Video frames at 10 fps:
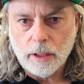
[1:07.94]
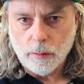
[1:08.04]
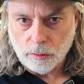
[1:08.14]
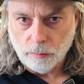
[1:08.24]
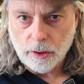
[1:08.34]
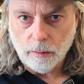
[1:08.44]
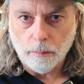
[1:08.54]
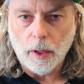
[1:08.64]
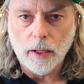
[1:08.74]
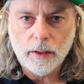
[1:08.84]
it was a real
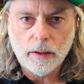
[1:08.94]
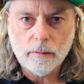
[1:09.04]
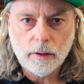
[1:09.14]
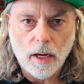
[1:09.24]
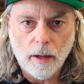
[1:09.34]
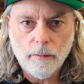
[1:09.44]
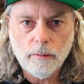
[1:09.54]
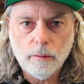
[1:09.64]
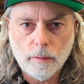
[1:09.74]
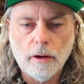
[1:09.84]
bonding
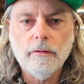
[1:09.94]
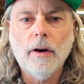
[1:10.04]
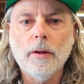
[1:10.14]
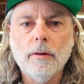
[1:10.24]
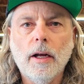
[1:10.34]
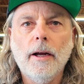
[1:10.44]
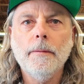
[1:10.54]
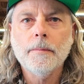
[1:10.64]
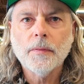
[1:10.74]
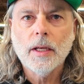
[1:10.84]
time with my father and
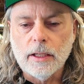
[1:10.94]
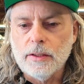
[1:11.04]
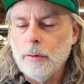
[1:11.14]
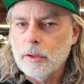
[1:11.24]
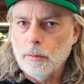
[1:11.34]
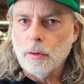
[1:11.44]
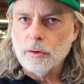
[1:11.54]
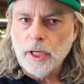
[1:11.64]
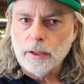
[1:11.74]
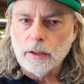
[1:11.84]
I, because he was a
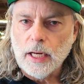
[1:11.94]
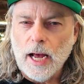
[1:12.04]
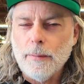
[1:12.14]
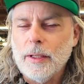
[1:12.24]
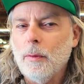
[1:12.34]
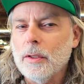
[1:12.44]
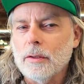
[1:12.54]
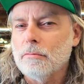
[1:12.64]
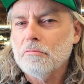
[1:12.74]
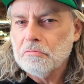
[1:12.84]
motorcycle guy, but he
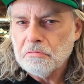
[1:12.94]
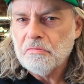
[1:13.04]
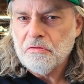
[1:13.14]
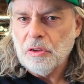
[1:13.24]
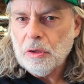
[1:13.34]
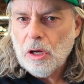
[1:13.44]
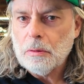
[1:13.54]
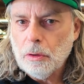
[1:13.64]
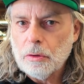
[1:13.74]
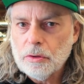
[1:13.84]
wasn't
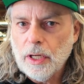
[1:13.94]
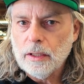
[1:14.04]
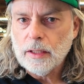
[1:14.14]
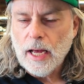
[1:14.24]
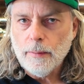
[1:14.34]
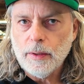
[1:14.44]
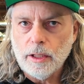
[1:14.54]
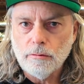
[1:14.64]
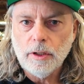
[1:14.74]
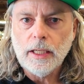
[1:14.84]
full-on motorcycle guy, but
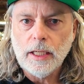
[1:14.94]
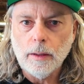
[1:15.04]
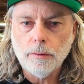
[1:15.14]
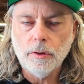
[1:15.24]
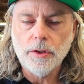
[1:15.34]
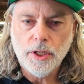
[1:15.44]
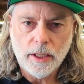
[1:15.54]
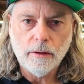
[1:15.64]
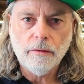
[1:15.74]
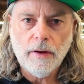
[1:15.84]
he really
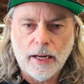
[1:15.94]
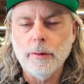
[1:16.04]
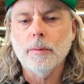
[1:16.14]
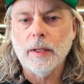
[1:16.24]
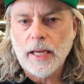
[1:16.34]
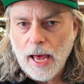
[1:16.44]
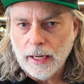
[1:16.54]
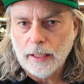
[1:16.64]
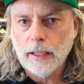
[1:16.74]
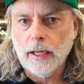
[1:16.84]
appreciated the fact, he was a
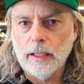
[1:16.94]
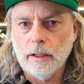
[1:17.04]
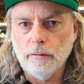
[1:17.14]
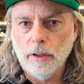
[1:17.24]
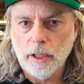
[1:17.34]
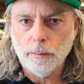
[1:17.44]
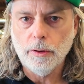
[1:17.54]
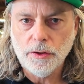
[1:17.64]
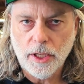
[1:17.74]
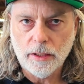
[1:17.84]
mechanic, and he really
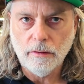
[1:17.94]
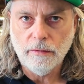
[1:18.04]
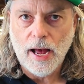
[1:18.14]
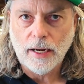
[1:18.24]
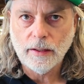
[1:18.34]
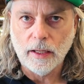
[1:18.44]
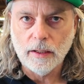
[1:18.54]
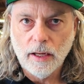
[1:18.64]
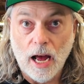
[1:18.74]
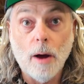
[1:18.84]
appreciated the fact that
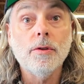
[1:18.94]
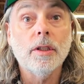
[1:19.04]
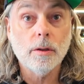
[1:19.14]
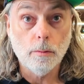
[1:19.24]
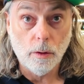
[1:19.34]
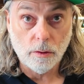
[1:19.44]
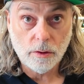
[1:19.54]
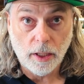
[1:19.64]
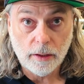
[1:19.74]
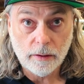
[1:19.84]
I was into
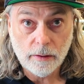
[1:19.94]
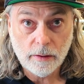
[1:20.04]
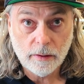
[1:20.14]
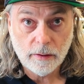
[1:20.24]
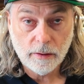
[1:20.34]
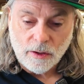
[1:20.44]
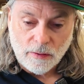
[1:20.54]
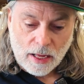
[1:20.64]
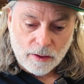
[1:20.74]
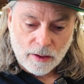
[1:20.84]
motorcycles. You
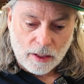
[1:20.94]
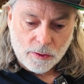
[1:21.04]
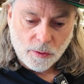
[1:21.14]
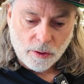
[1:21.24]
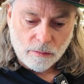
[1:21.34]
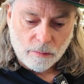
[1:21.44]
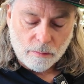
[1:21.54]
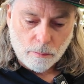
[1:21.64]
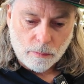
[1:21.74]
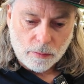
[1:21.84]
know, that sort of
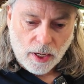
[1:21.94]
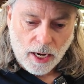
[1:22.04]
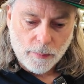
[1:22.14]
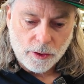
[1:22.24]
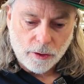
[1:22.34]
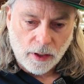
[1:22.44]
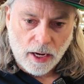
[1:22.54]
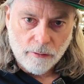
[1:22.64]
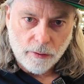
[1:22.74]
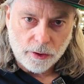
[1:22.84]
time in your
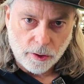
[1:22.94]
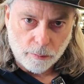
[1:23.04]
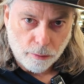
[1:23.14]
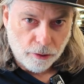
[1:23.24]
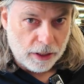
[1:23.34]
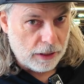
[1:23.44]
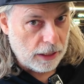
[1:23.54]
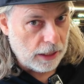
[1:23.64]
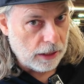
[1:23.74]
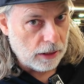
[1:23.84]
life when you're
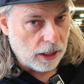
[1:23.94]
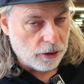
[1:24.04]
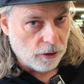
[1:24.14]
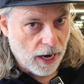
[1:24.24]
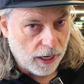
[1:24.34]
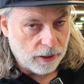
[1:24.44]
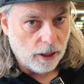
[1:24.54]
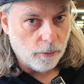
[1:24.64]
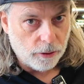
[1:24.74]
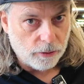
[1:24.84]
preteen and you're hanging
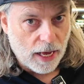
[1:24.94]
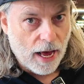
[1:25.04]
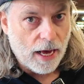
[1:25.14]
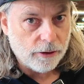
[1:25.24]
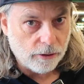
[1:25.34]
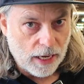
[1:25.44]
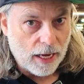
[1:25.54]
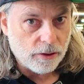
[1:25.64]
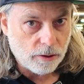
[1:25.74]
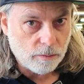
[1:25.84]
out with your dad, and your
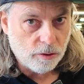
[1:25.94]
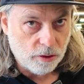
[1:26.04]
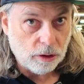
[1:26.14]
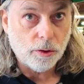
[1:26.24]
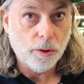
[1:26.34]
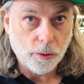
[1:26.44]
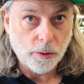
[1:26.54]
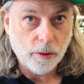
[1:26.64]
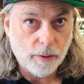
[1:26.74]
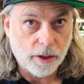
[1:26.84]
dad's still
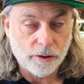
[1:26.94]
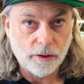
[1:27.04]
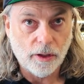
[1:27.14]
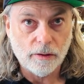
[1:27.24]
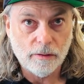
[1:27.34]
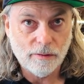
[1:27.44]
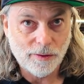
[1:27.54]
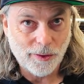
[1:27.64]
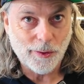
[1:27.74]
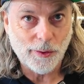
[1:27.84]
cool because you're not
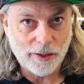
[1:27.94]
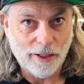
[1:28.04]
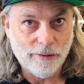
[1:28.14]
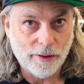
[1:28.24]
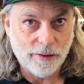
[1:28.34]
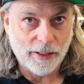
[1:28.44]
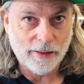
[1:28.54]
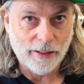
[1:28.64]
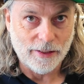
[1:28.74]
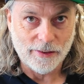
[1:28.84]
old enough to
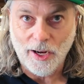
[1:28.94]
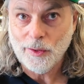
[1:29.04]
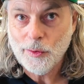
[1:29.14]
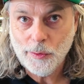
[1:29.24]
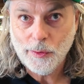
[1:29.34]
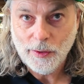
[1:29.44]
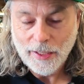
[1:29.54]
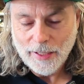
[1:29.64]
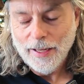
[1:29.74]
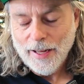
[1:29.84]
think that he's not cool.
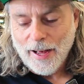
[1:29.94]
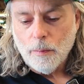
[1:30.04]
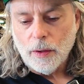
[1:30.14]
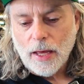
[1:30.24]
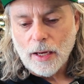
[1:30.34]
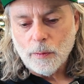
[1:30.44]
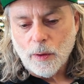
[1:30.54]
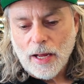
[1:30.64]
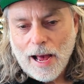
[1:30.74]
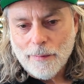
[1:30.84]
But then
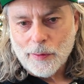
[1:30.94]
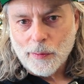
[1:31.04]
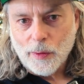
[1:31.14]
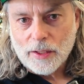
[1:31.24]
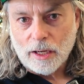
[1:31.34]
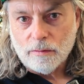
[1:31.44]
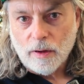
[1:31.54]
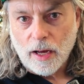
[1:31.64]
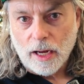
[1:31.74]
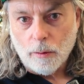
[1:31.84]
what happened was
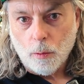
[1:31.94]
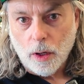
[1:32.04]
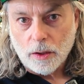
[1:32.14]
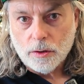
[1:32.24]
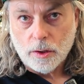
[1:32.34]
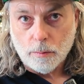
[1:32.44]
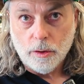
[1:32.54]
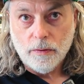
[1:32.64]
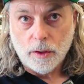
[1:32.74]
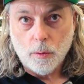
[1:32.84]
I watched the
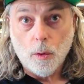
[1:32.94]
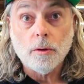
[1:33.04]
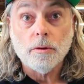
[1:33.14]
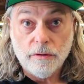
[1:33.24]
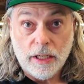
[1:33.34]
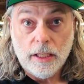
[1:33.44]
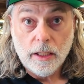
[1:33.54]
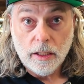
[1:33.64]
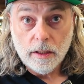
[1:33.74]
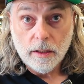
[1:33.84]
movie
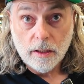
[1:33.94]
Quadrophenia,